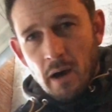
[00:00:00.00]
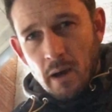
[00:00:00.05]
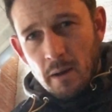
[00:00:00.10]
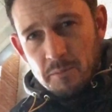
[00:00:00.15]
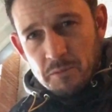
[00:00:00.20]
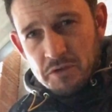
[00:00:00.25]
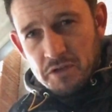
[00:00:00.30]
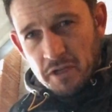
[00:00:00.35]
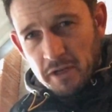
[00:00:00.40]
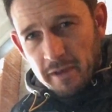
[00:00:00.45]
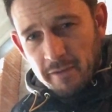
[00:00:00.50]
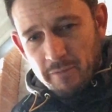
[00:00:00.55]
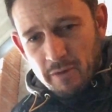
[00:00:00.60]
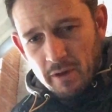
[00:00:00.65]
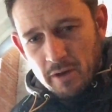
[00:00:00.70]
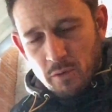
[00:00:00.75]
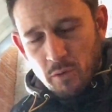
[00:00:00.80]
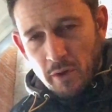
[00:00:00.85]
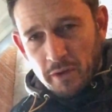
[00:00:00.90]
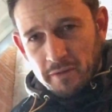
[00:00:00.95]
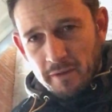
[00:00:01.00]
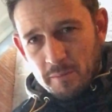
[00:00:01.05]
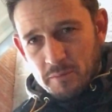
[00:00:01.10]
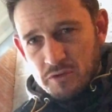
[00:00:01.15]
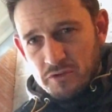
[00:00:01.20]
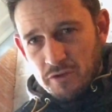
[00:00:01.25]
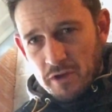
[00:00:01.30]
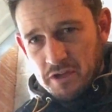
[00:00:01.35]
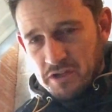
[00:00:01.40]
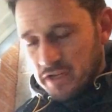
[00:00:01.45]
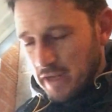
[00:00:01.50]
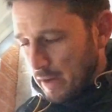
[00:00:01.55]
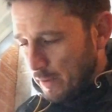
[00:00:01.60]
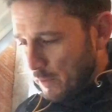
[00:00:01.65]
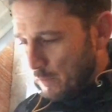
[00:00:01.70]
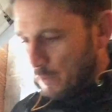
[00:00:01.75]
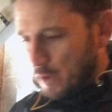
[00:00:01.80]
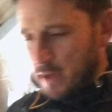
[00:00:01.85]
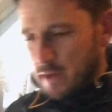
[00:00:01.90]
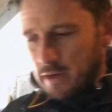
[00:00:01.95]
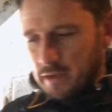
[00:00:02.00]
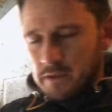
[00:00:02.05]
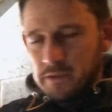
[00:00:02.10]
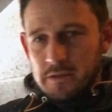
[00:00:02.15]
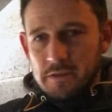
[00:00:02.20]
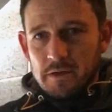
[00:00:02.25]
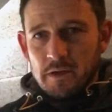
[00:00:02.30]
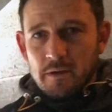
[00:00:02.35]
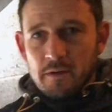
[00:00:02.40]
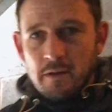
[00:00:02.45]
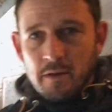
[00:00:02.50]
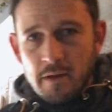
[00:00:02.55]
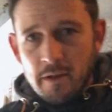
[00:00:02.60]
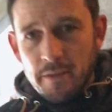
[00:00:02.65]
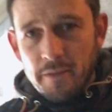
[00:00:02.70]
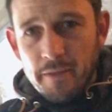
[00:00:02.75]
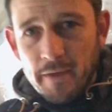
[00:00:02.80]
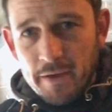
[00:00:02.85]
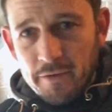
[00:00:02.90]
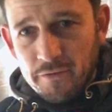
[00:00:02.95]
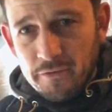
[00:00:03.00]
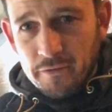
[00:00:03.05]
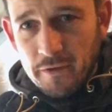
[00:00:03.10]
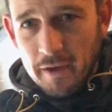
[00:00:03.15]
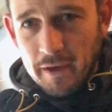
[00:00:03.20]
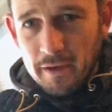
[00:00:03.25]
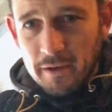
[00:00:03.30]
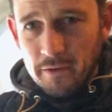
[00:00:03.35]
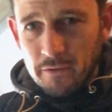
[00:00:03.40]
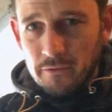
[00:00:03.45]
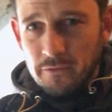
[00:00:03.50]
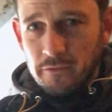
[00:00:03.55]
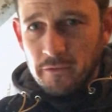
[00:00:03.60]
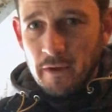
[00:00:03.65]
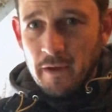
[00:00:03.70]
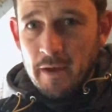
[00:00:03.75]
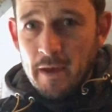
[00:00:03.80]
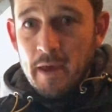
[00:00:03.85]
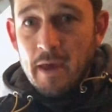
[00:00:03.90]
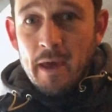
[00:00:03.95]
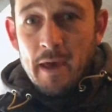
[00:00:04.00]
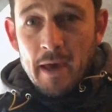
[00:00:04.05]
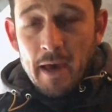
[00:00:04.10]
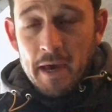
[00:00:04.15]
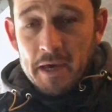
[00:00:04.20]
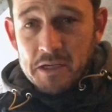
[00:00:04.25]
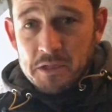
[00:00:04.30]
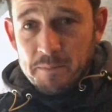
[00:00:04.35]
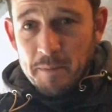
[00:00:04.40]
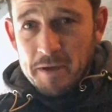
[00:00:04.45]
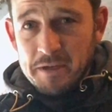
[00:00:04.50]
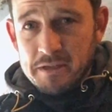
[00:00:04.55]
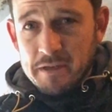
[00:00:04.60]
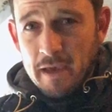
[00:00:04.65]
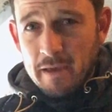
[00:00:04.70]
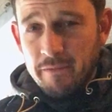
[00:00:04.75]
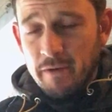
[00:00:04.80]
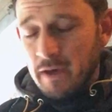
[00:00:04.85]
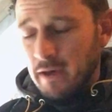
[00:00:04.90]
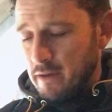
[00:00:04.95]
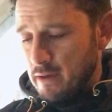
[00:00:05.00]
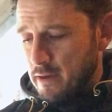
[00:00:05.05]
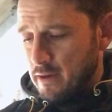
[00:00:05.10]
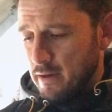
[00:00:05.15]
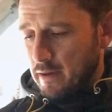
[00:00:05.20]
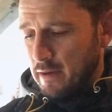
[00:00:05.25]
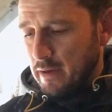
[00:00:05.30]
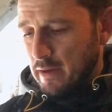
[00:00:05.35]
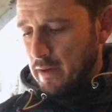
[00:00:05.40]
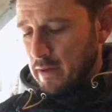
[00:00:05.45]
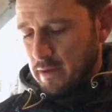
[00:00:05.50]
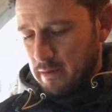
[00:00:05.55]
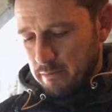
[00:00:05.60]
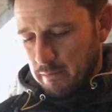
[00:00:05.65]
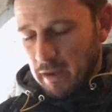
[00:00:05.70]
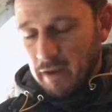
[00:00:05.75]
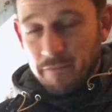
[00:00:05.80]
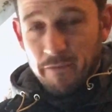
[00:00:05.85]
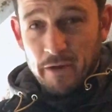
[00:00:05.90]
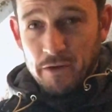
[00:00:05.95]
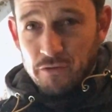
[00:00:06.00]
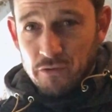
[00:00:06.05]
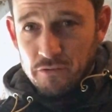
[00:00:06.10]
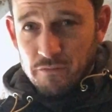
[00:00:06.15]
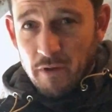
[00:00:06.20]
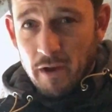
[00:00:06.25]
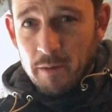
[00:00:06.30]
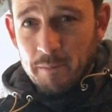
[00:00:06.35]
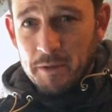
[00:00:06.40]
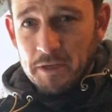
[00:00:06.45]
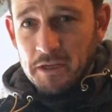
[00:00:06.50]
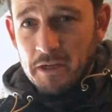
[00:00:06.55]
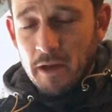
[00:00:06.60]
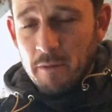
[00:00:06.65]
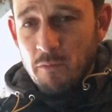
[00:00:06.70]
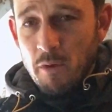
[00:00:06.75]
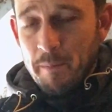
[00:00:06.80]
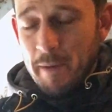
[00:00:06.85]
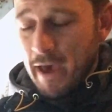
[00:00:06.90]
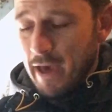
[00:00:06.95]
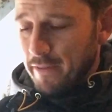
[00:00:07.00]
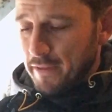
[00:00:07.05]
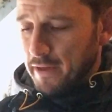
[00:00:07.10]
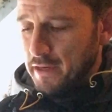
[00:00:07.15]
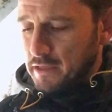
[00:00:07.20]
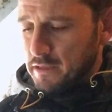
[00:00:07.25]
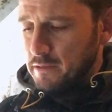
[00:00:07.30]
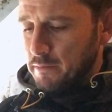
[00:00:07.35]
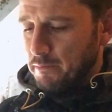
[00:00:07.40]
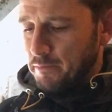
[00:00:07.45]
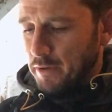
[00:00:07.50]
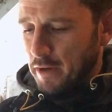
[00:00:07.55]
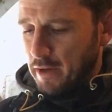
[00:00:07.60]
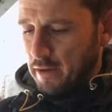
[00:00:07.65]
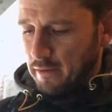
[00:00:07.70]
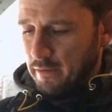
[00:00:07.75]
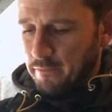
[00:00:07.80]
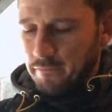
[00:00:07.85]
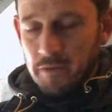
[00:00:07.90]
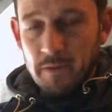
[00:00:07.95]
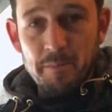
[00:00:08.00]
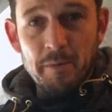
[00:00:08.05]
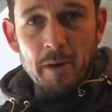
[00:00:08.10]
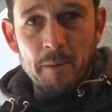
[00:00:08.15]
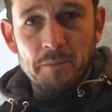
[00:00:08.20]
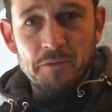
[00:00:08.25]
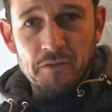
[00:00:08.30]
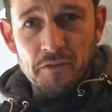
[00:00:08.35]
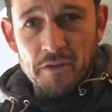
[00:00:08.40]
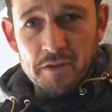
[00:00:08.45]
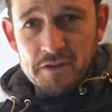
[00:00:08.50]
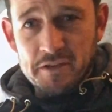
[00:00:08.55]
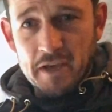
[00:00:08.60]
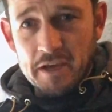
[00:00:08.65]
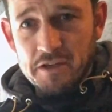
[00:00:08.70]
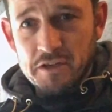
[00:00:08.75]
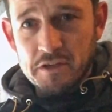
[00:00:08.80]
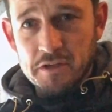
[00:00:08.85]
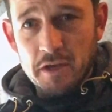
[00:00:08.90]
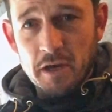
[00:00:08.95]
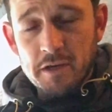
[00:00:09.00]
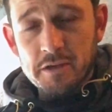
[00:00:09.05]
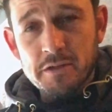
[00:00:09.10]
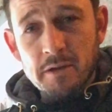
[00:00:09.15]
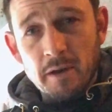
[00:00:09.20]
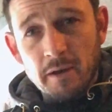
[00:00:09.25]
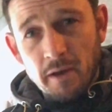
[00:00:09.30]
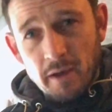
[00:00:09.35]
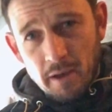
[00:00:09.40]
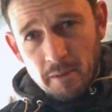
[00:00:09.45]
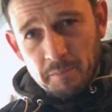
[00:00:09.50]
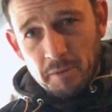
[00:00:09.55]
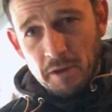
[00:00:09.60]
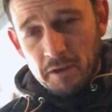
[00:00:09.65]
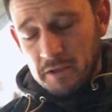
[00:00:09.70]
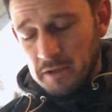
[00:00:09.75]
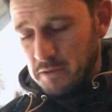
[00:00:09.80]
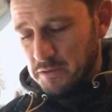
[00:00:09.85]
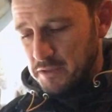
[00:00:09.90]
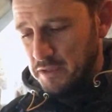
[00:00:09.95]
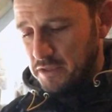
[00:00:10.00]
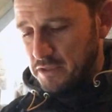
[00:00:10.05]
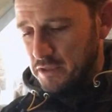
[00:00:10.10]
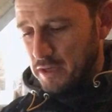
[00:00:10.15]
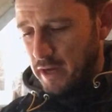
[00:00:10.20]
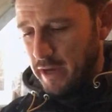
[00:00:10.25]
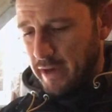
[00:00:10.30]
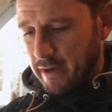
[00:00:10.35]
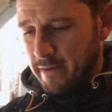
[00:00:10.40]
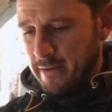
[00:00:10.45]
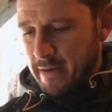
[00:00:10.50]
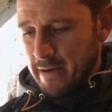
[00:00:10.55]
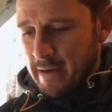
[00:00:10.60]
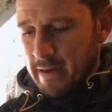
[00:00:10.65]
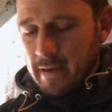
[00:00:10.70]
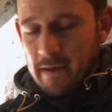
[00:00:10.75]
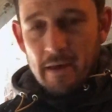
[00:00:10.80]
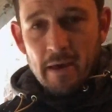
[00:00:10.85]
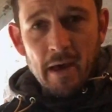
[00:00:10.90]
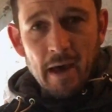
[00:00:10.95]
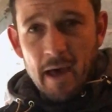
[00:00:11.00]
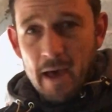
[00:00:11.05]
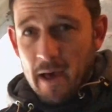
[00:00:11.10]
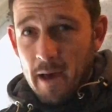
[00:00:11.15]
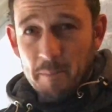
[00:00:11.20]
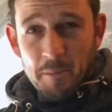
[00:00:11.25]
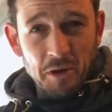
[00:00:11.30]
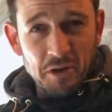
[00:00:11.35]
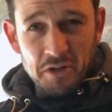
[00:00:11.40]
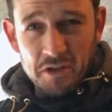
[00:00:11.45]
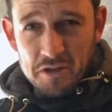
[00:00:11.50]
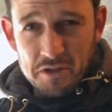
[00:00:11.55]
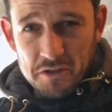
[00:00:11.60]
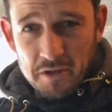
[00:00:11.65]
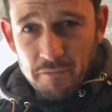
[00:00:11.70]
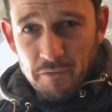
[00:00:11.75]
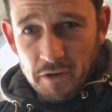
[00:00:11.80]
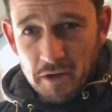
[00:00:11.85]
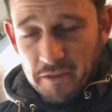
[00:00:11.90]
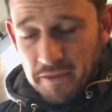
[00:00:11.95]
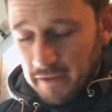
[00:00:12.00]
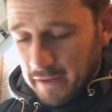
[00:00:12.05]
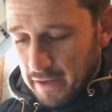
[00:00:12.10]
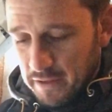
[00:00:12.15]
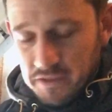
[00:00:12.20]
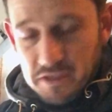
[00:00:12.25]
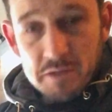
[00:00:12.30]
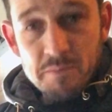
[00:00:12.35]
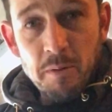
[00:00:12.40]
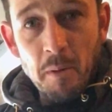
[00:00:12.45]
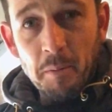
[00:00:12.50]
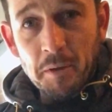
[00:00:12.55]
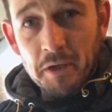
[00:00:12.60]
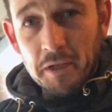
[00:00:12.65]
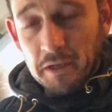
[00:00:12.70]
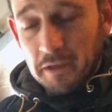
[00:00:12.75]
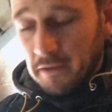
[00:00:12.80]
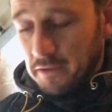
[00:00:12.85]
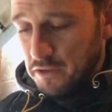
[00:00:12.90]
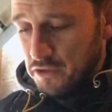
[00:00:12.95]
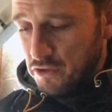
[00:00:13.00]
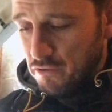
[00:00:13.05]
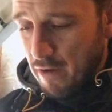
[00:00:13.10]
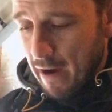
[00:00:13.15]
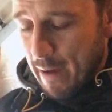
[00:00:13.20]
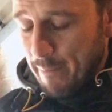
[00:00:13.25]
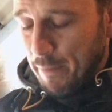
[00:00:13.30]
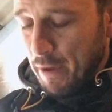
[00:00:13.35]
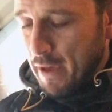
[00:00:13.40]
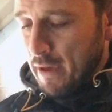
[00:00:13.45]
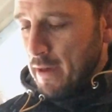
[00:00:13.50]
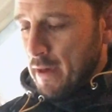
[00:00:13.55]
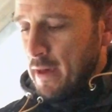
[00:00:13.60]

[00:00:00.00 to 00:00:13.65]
I'm just going to give you a quick demonstration how it works. This is a space saver. Manufacturers recommend you don't repair these, but for the purpose of this exercise, I'm going to use this tyre. I'm not going to use it for anything else. It's probably going to go to scrap.